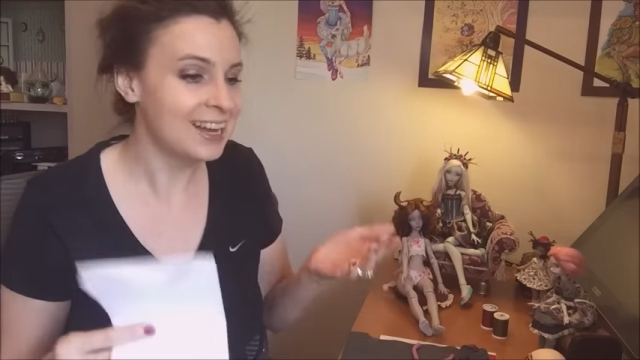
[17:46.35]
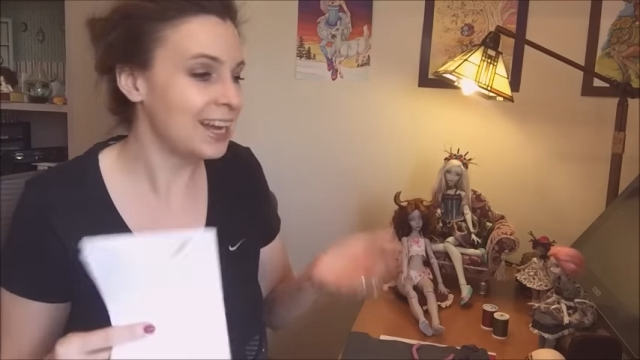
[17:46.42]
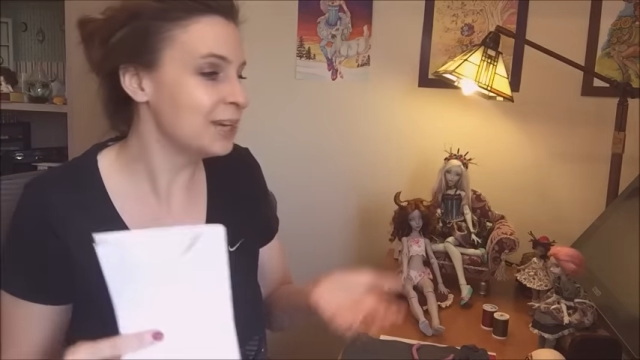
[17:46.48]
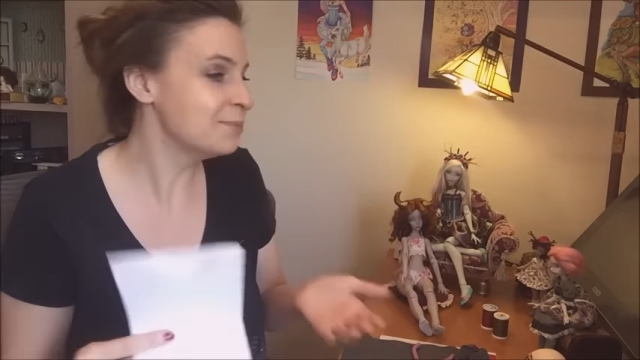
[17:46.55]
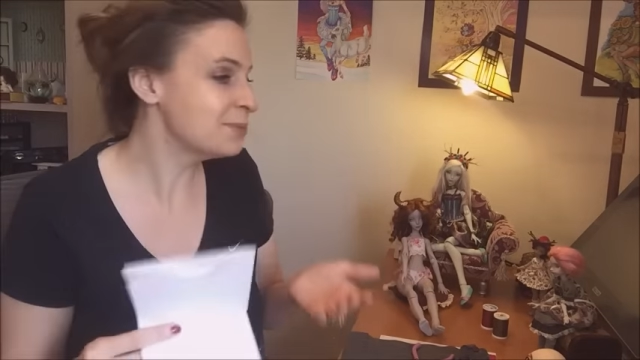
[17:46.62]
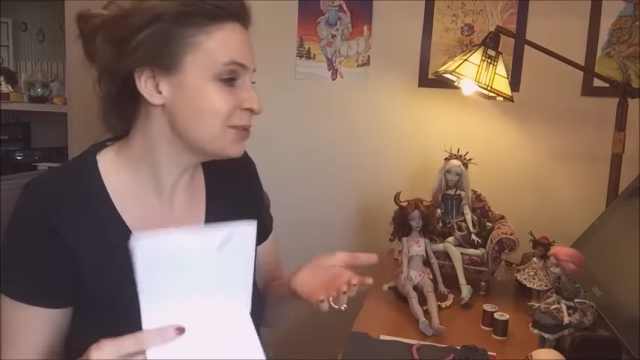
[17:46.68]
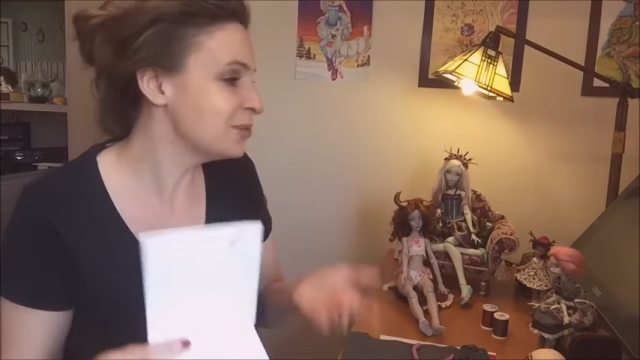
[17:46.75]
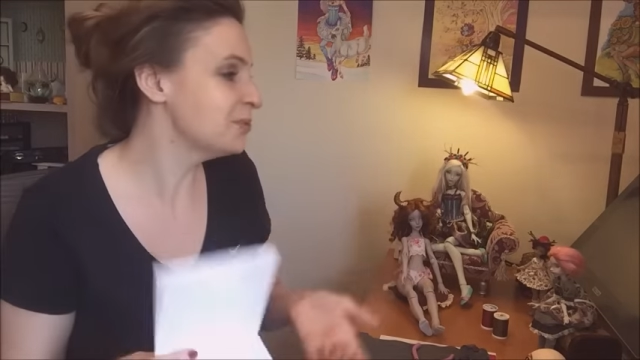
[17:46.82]

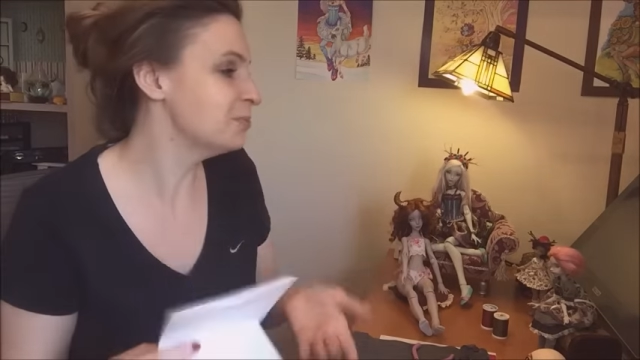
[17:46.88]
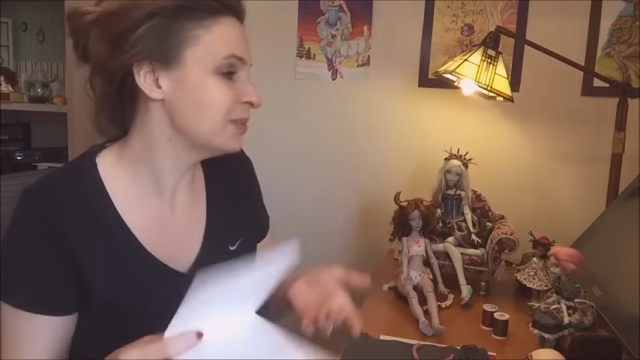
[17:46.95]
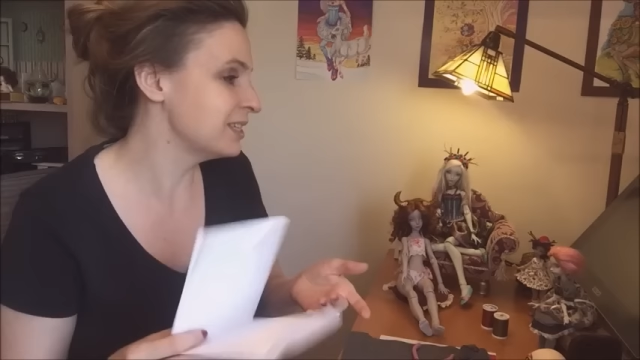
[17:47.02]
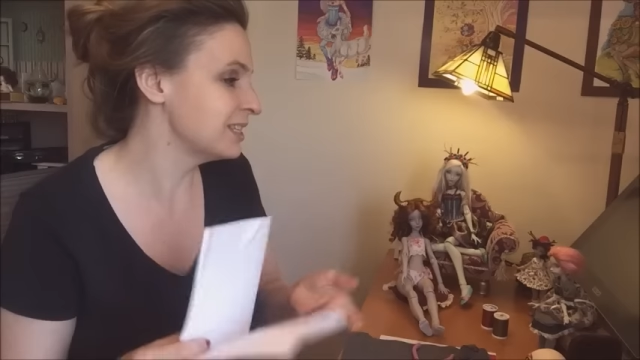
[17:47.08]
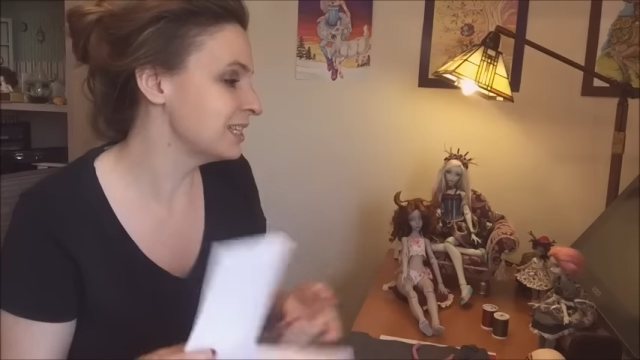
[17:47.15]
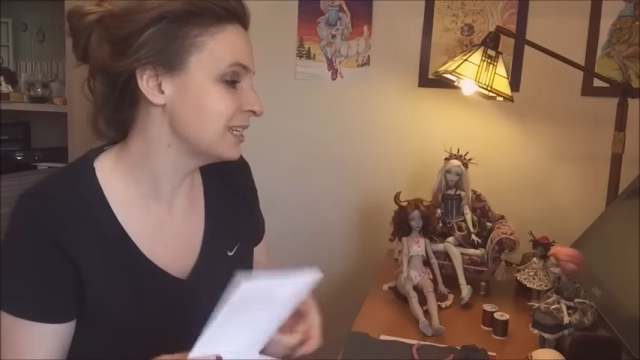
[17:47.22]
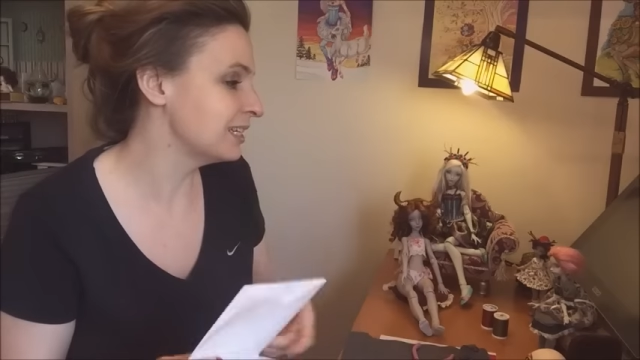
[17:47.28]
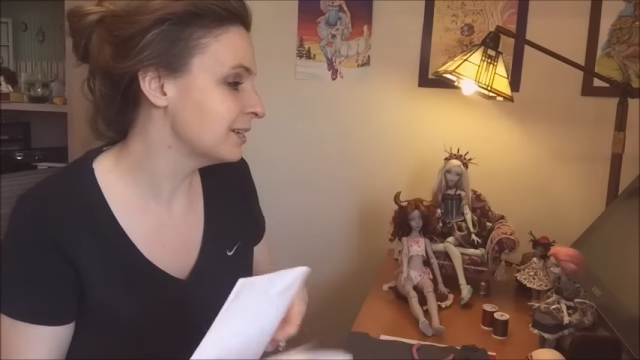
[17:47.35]
I'm too
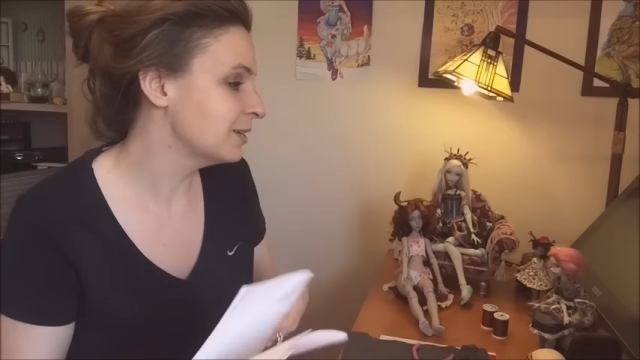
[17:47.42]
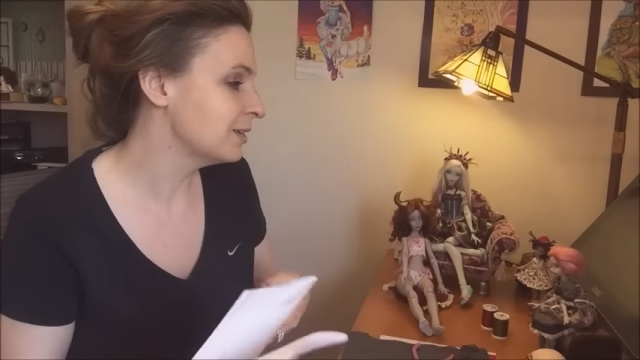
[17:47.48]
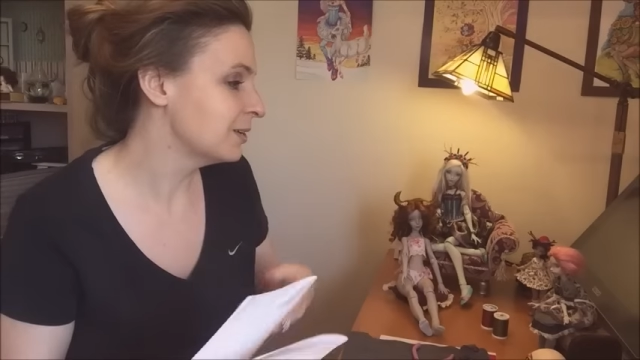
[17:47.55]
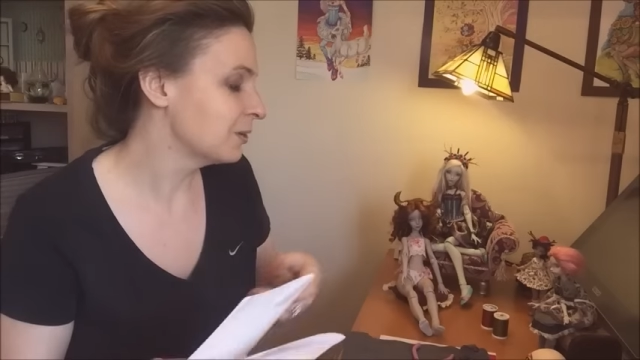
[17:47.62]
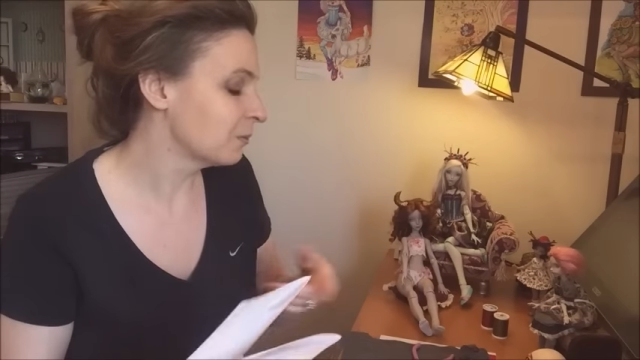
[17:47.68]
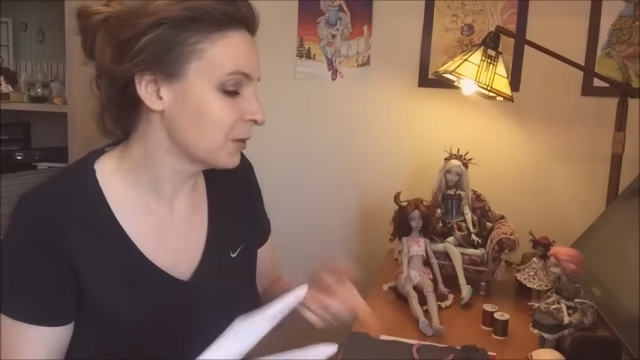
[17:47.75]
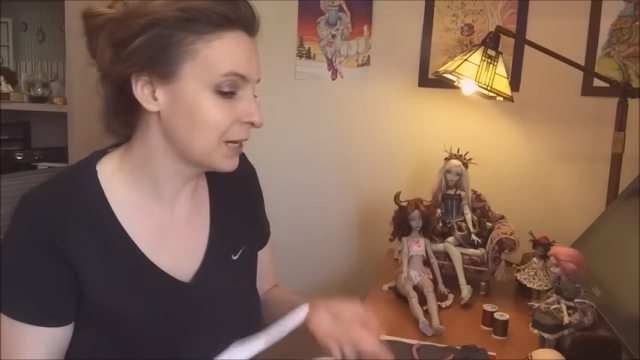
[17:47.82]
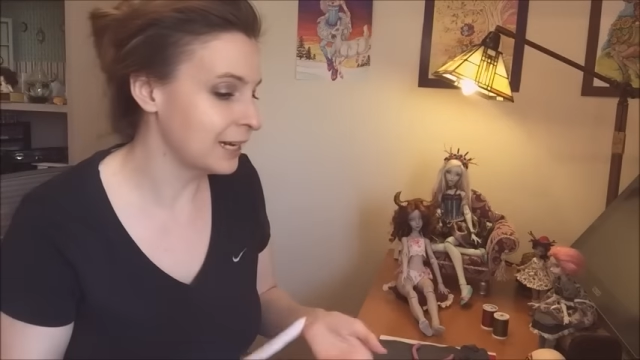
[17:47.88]
busy
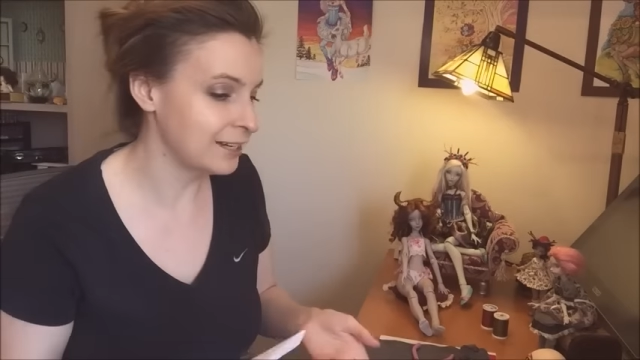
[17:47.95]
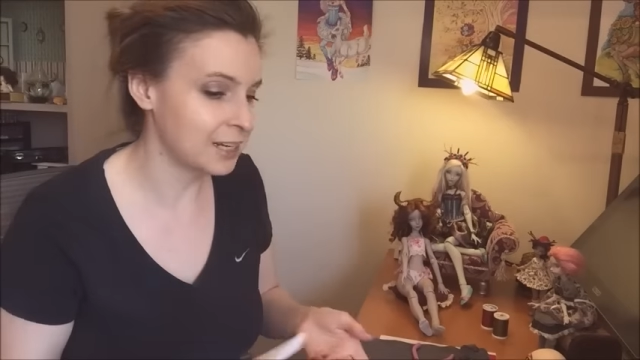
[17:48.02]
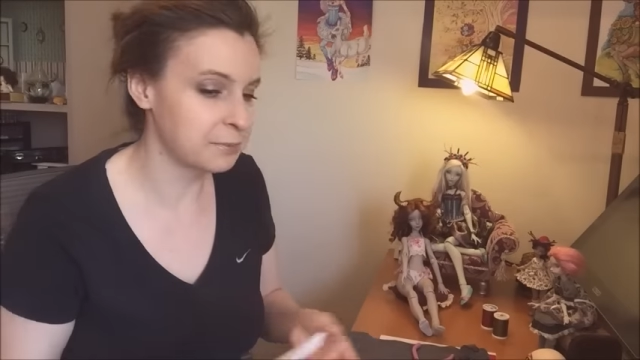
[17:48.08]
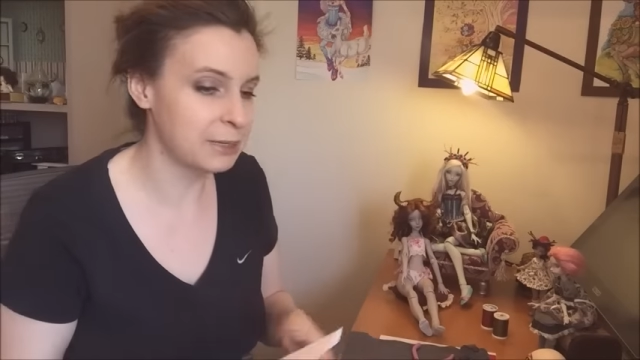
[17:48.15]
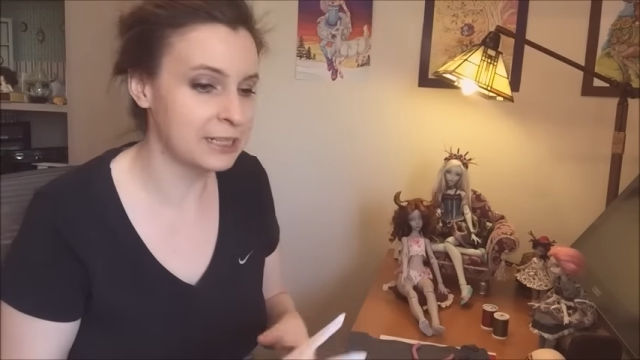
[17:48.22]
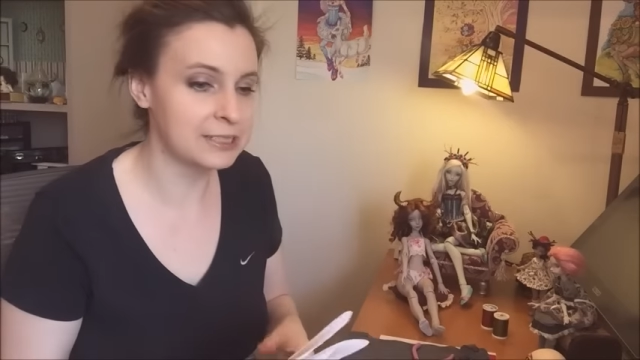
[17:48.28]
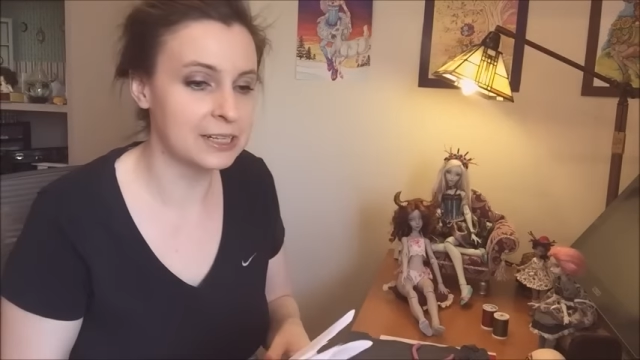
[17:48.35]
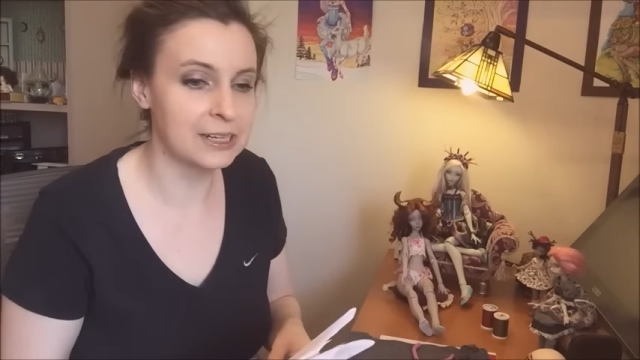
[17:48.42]
working on
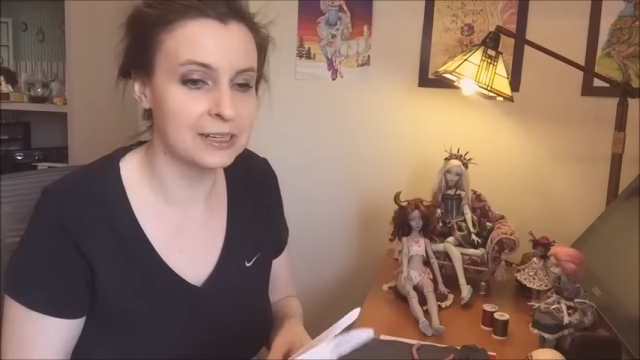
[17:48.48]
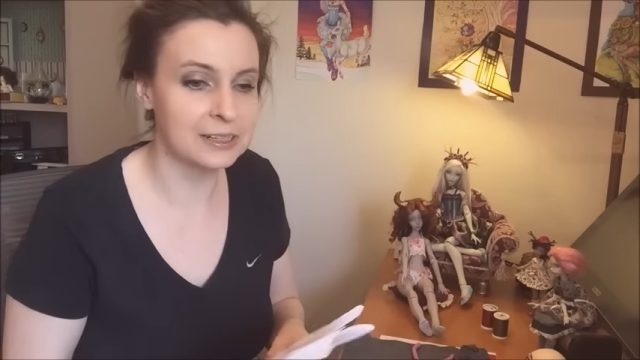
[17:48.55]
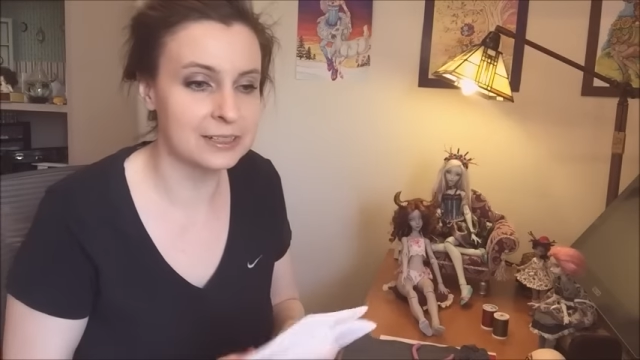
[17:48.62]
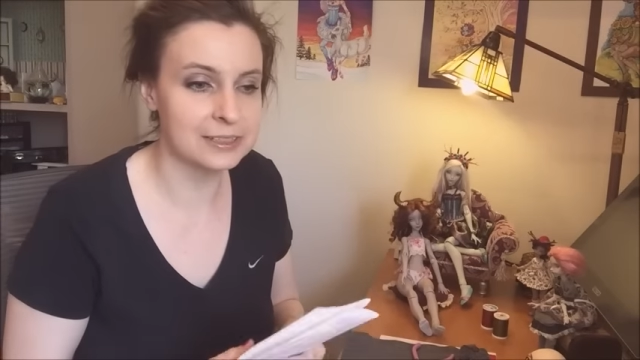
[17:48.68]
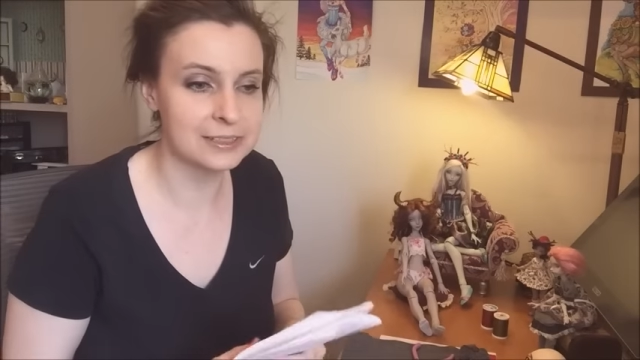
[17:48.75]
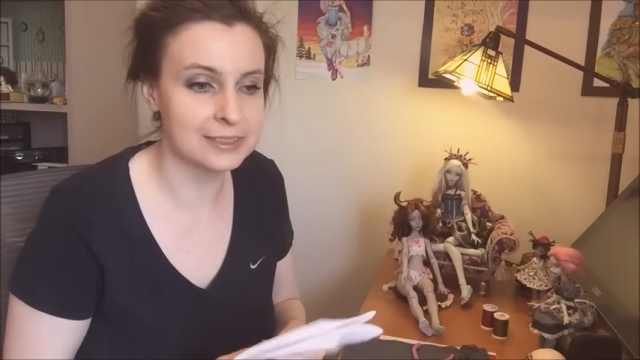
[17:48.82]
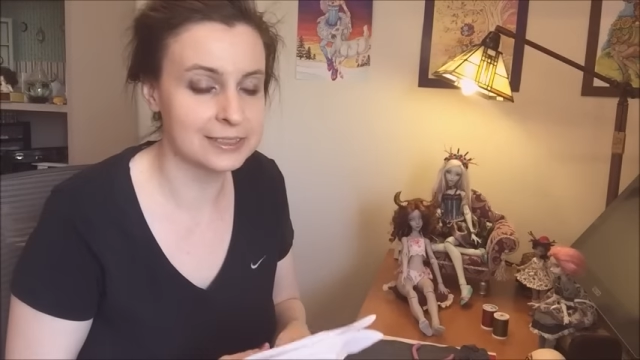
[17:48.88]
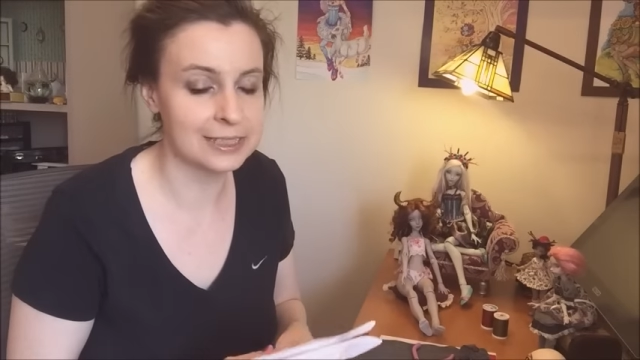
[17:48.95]
my
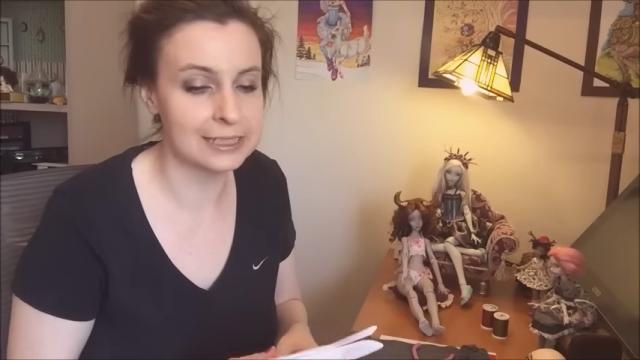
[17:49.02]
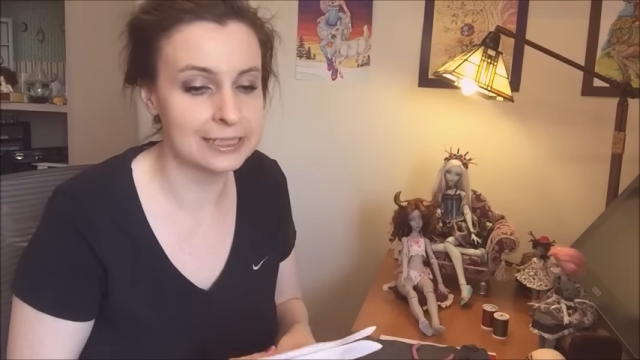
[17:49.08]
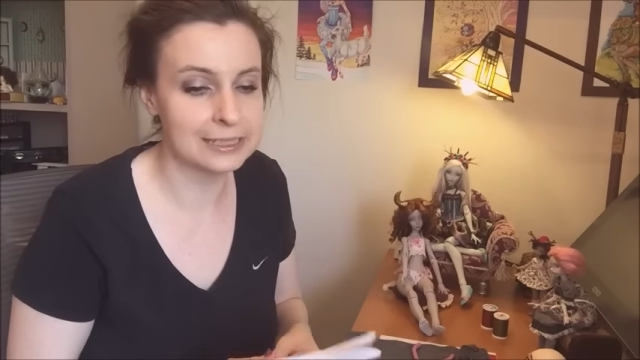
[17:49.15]
dolls,